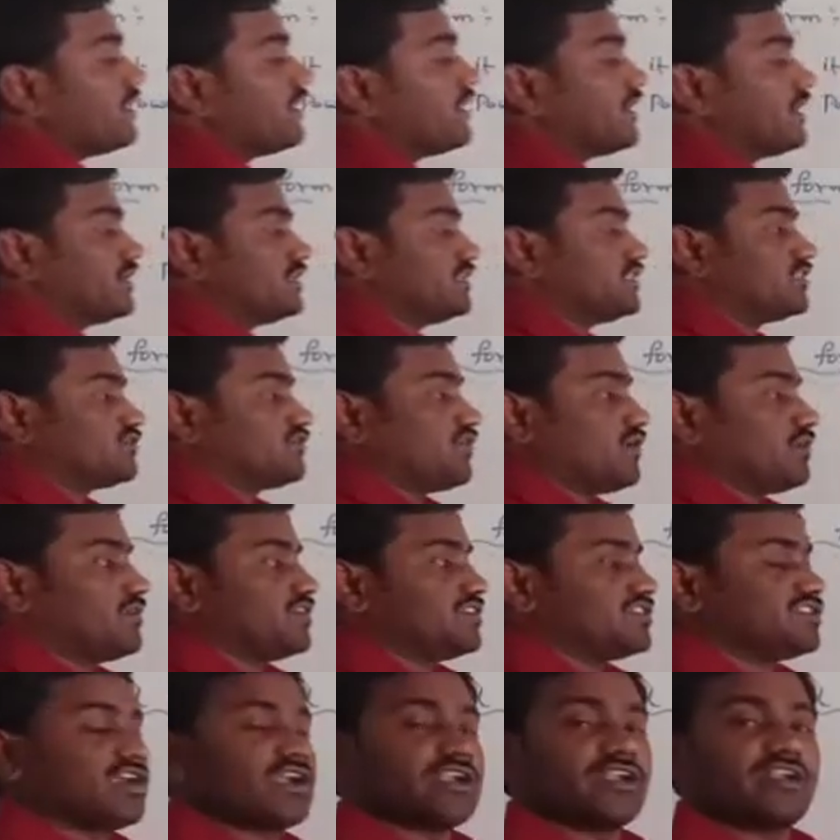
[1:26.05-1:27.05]
In this form, the
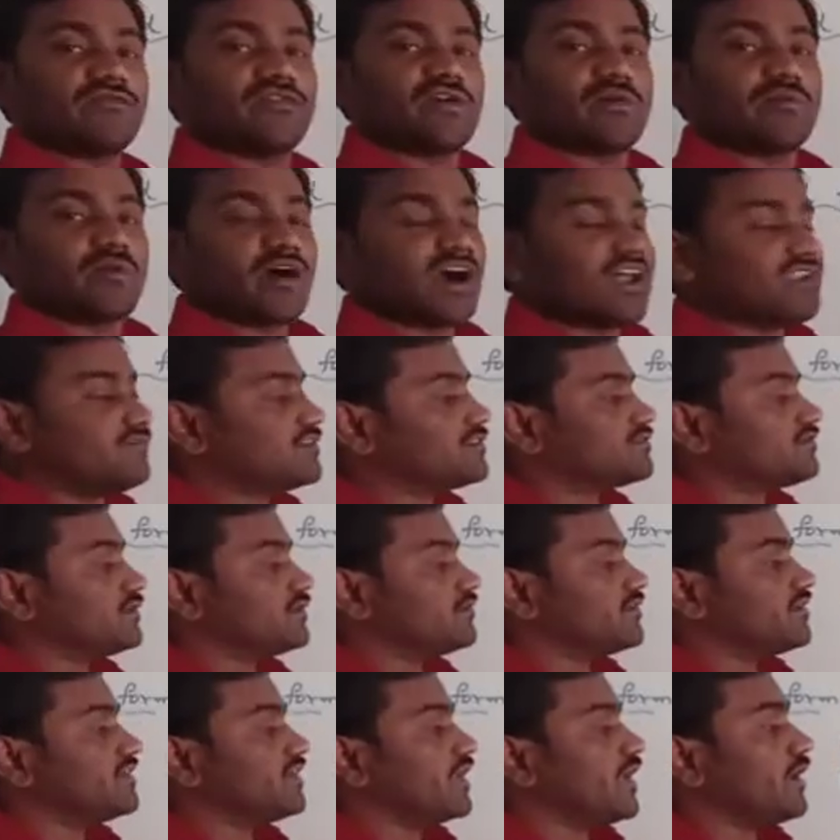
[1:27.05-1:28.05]
standard form always will
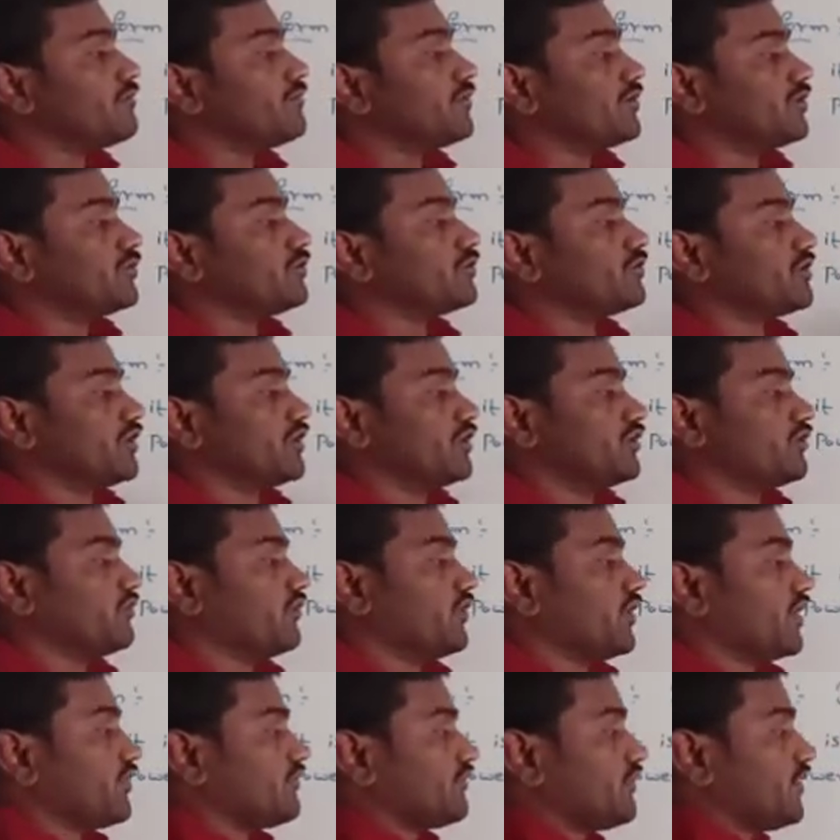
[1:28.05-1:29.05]
be m into 10 to the
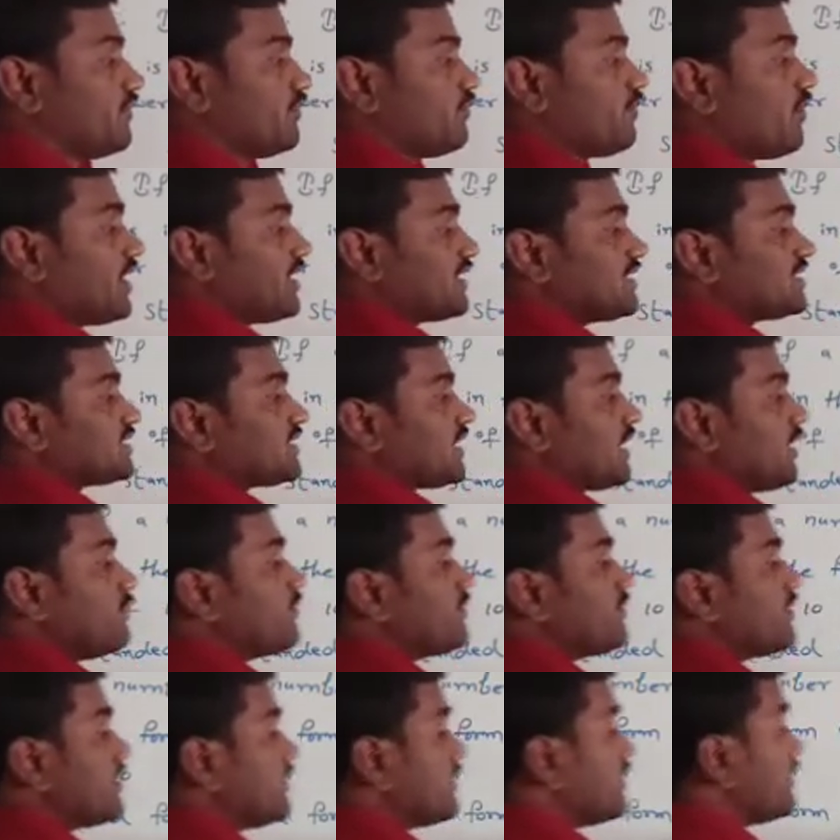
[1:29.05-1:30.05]
power of n. What is m
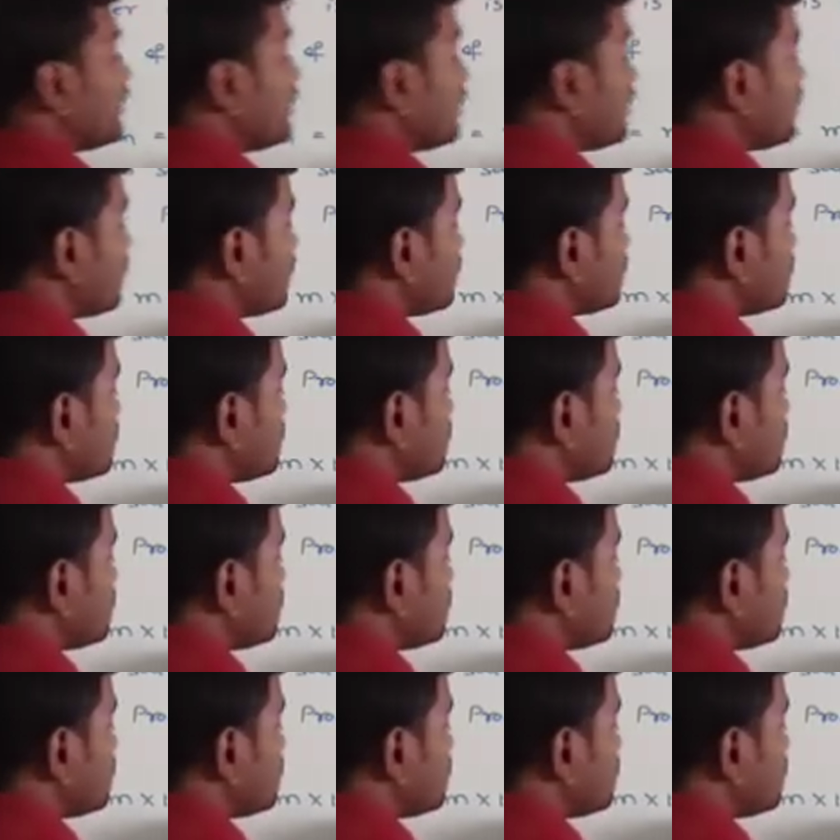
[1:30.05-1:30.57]
here?